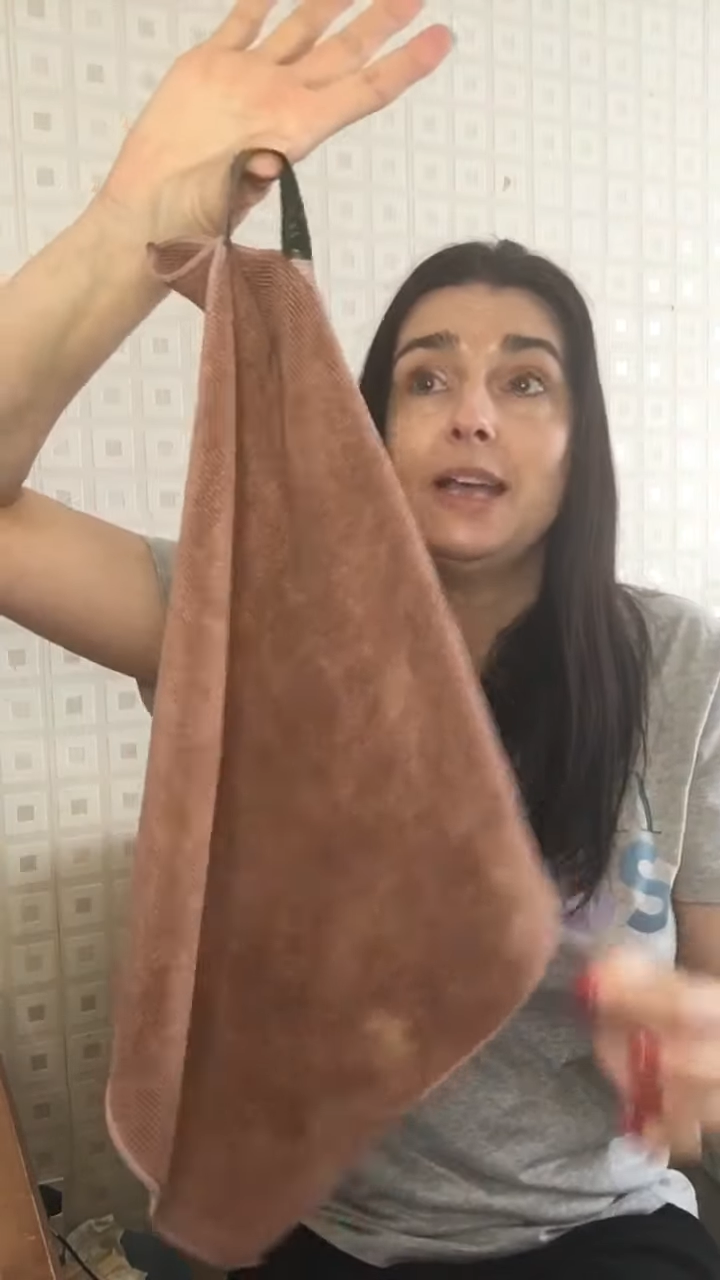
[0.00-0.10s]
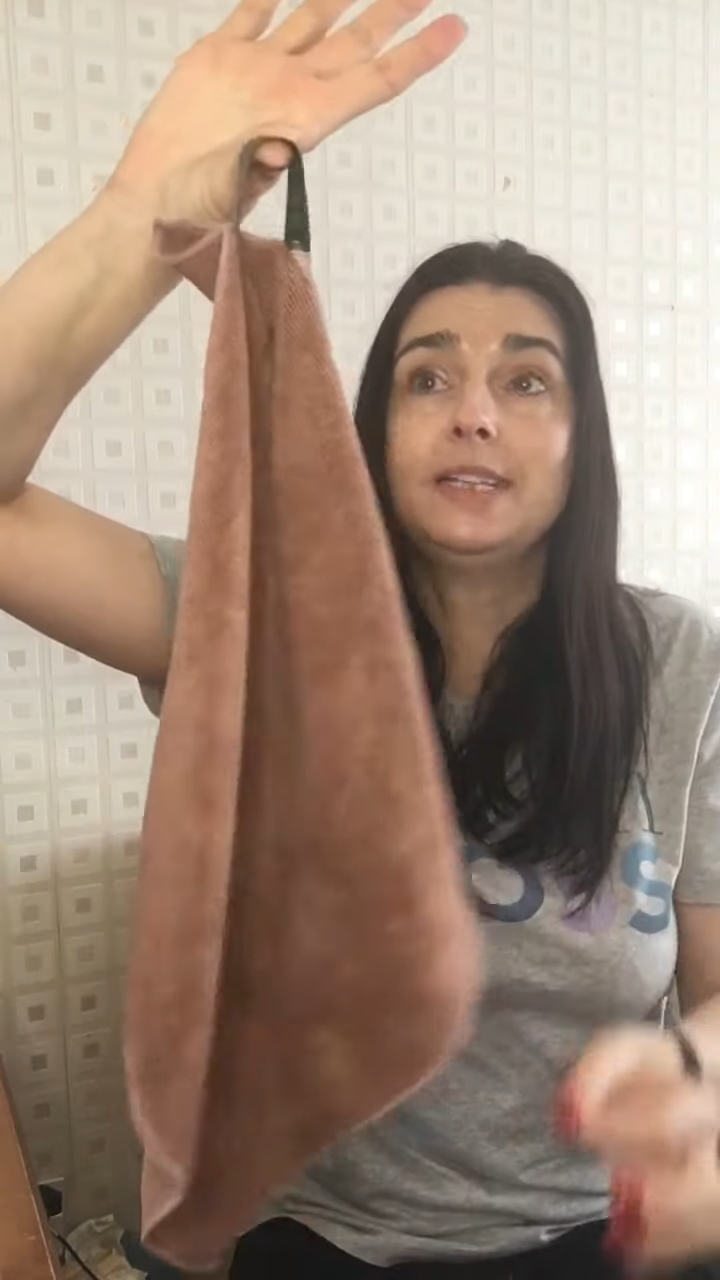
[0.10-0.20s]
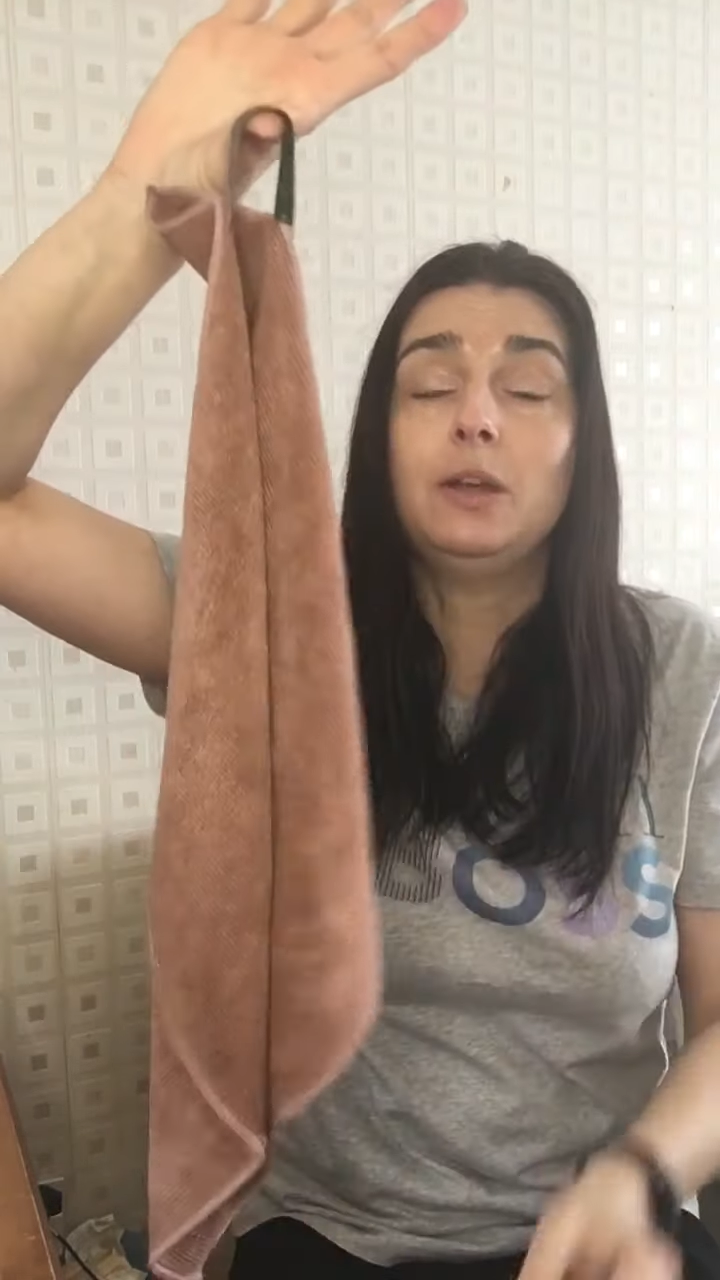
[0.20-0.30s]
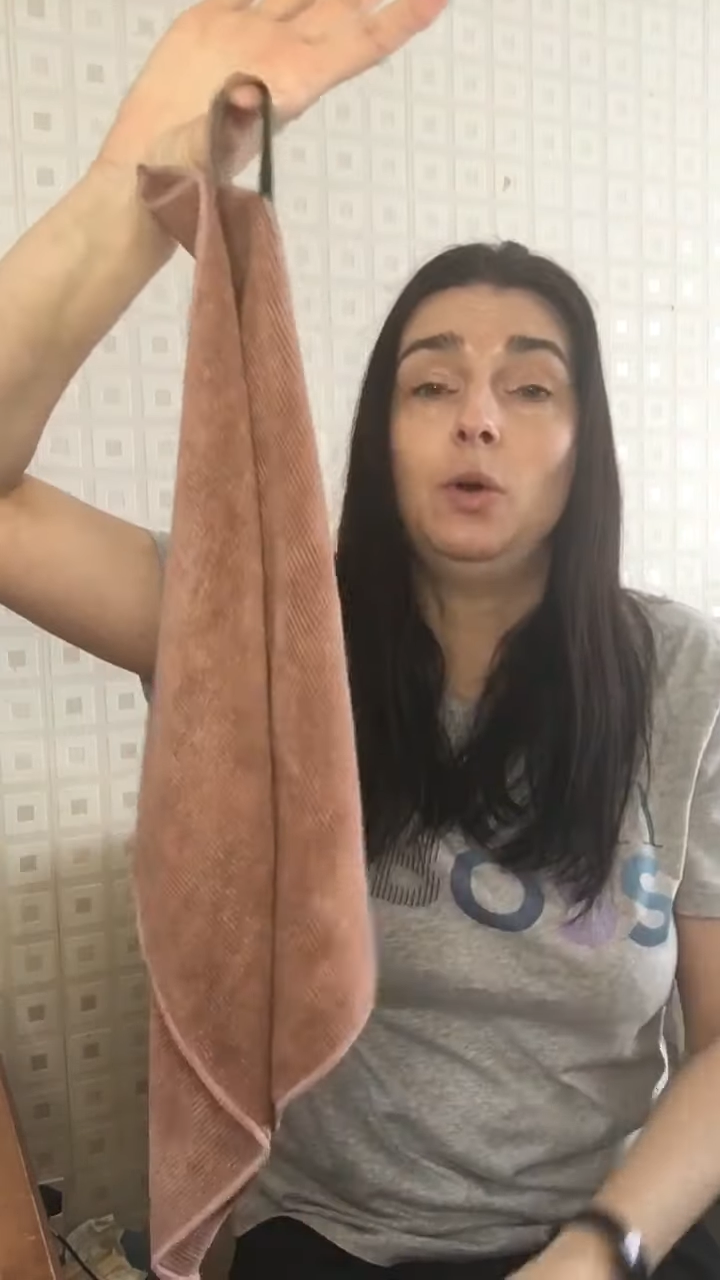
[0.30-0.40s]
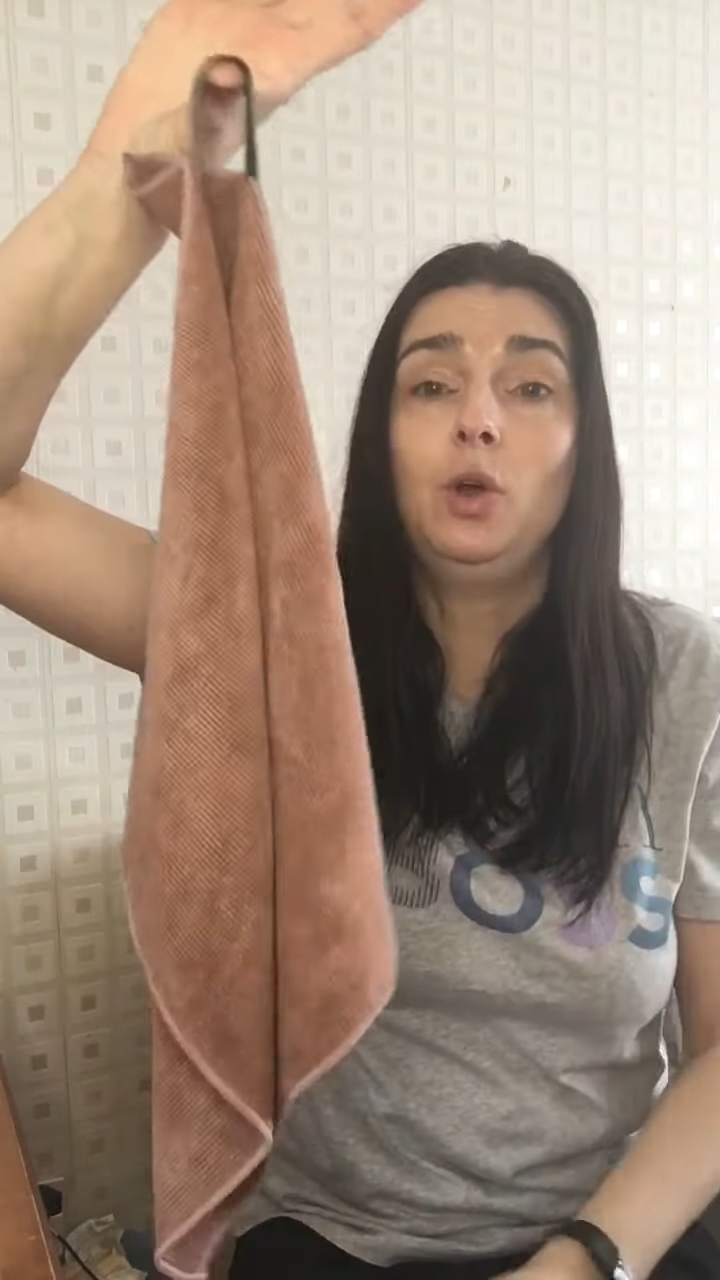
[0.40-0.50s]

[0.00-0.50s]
its little